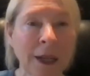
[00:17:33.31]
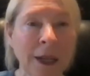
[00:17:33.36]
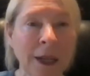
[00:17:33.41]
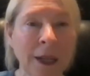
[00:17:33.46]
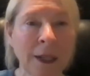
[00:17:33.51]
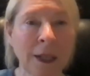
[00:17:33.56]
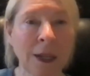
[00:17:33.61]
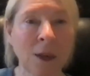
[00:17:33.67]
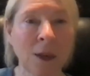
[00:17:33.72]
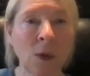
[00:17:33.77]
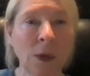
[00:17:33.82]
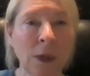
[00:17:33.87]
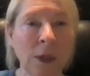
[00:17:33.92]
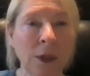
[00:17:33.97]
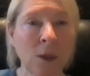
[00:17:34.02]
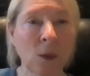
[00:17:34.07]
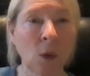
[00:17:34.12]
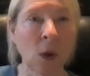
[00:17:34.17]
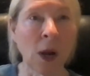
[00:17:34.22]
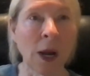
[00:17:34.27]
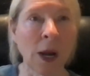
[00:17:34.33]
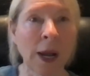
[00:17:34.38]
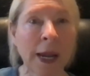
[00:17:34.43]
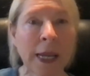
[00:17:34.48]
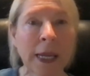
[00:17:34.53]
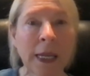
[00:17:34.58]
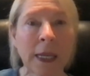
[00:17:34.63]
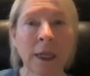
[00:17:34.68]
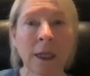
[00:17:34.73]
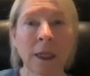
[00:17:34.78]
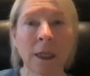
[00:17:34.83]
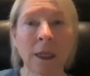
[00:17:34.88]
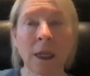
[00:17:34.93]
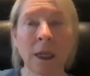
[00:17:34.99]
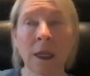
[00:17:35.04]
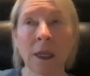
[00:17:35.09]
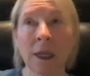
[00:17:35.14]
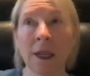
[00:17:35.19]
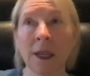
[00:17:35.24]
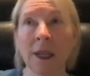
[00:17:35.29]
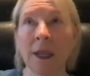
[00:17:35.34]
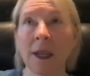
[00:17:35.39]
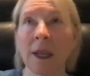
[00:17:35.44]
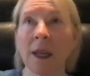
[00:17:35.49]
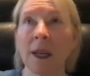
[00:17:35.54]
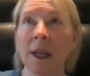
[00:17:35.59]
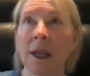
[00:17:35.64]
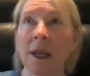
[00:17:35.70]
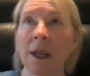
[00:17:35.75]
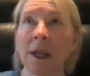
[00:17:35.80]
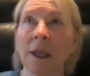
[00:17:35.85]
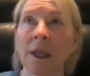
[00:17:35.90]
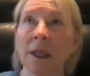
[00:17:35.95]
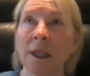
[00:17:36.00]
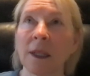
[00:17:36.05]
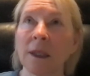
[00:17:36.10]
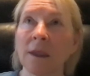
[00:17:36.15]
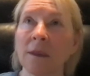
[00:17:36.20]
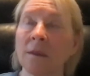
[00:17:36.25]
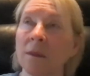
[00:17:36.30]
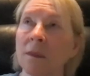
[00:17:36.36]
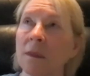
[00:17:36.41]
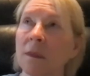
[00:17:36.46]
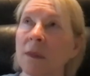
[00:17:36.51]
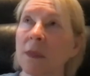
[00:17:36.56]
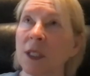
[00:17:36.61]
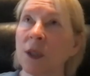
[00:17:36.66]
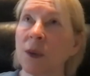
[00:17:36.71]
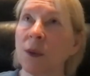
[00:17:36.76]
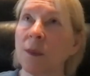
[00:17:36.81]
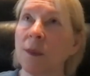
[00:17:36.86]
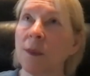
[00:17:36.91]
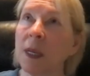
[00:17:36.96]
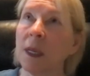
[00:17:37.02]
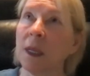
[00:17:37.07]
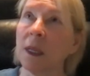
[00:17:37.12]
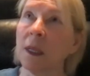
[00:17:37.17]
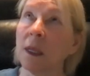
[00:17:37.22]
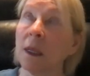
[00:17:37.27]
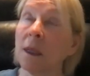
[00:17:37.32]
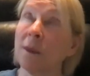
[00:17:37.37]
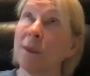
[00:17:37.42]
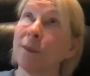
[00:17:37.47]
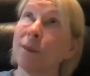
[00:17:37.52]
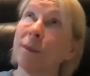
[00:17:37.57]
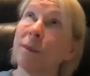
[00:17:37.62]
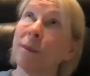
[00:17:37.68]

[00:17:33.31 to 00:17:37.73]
And they wondered why in the, this would be the